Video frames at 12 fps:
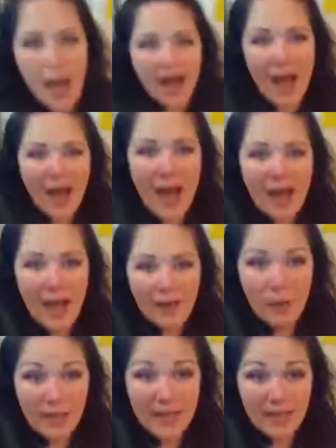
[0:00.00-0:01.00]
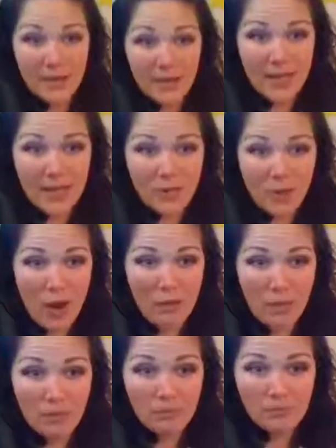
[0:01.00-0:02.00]
I want to tell you today's problem.
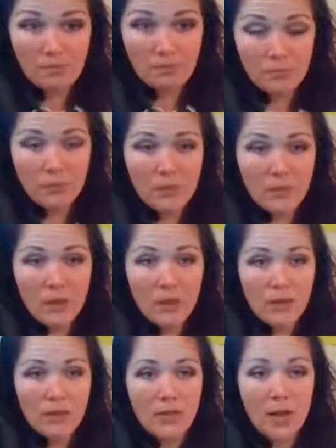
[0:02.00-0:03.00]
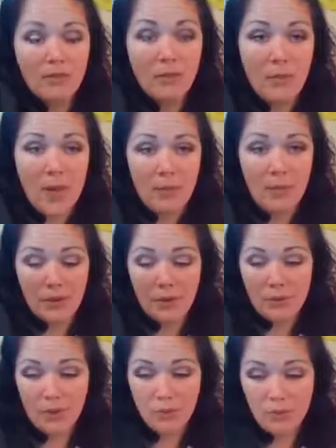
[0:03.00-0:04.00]
Now remember,
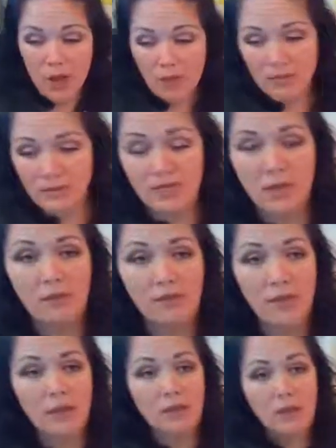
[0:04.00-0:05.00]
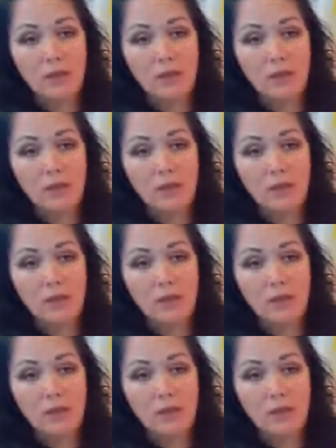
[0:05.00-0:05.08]
with problem solving,